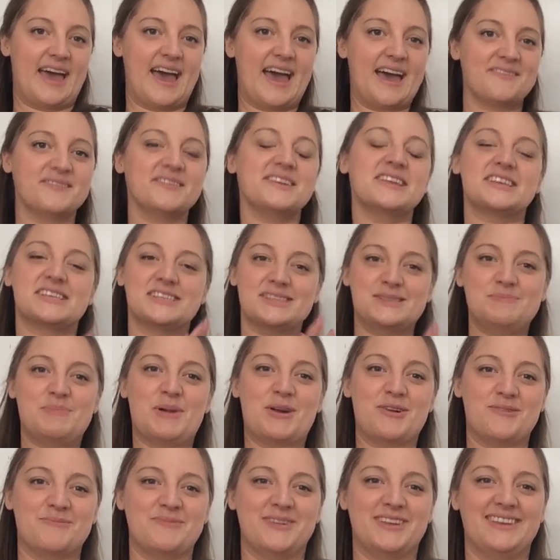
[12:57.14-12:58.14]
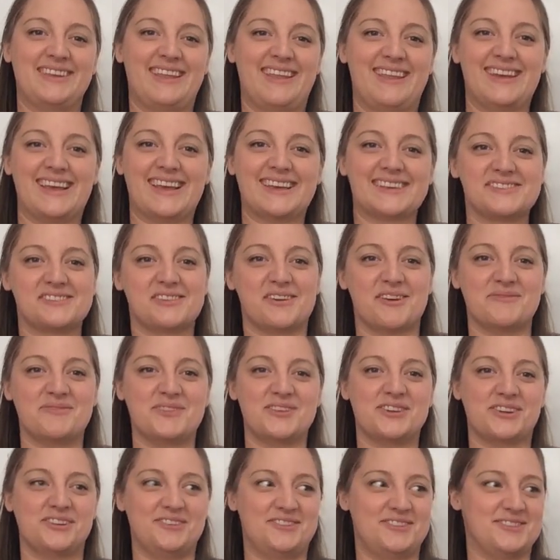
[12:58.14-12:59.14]
have an experiment the next time
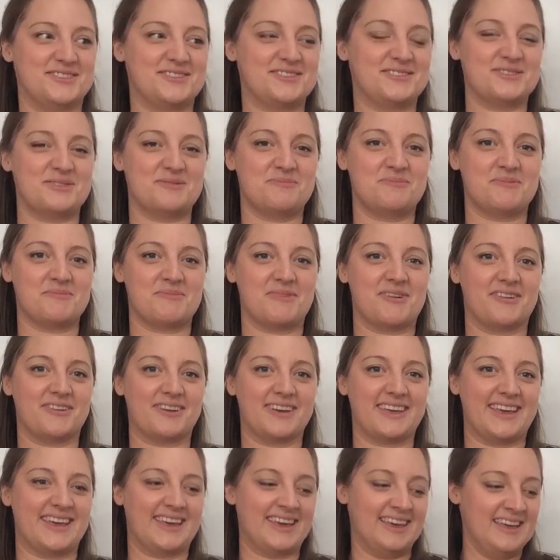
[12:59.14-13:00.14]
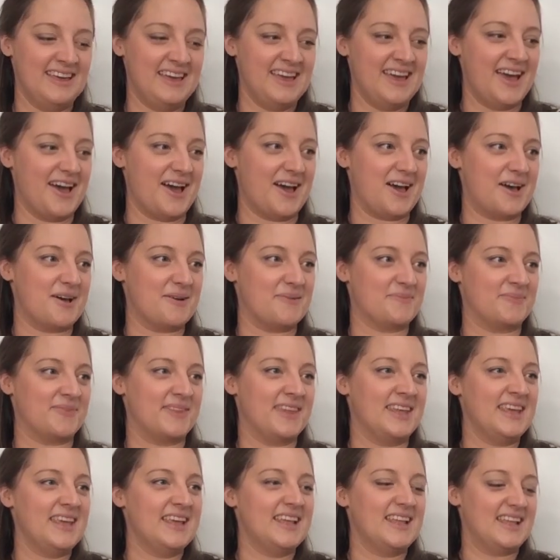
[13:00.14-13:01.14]
you go to the supermarket,
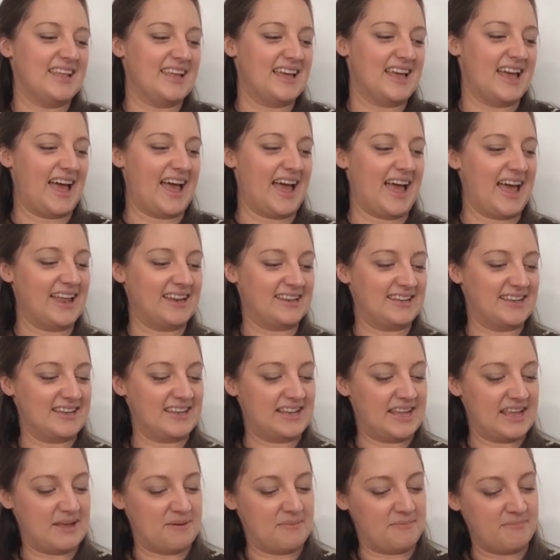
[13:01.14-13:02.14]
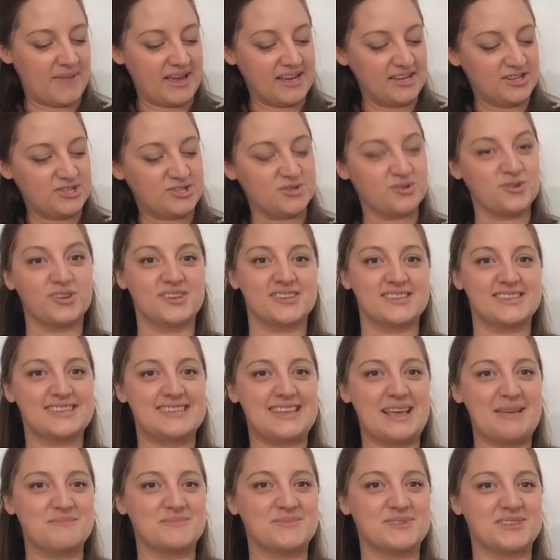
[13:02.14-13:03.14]
and make sure your
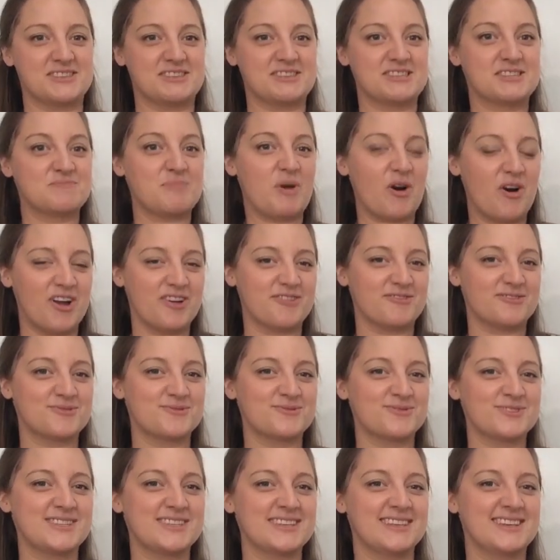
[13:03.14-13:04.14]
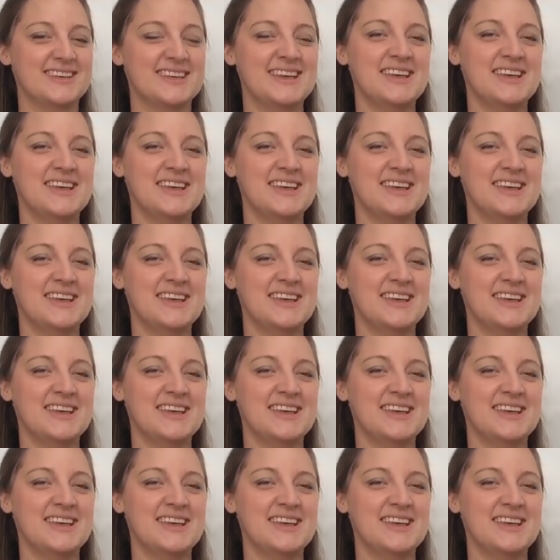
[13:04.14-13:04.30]
stems are spiraled,